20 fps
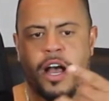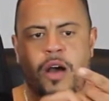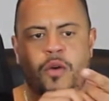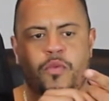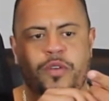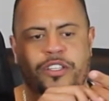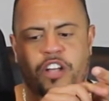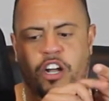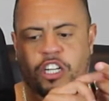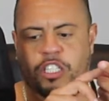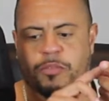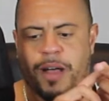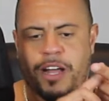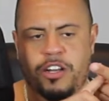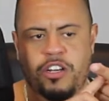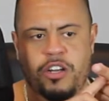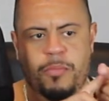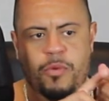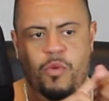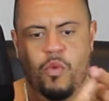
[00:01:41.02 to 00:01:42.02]
We talked
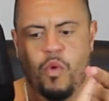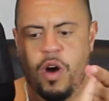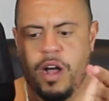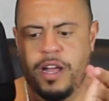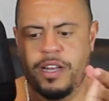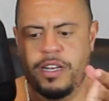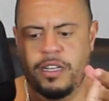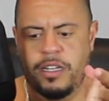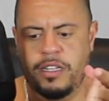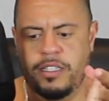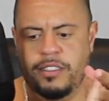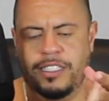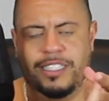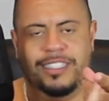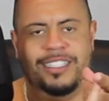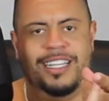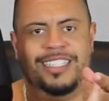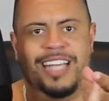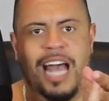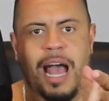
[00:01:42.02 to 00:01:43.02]
about number 1,
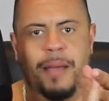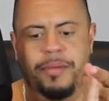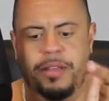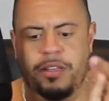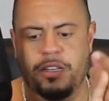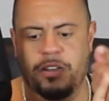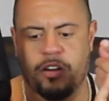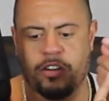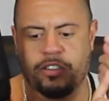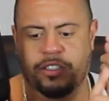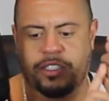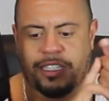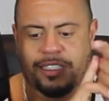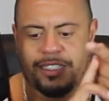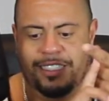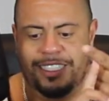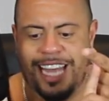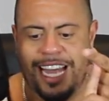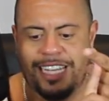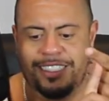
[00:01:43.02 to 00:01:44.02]
success habit or
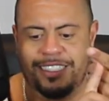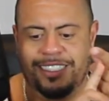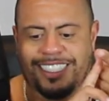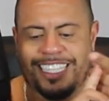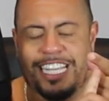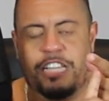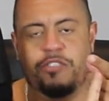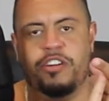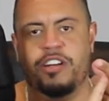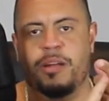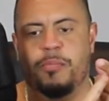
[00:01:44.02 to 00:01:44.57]
success secret.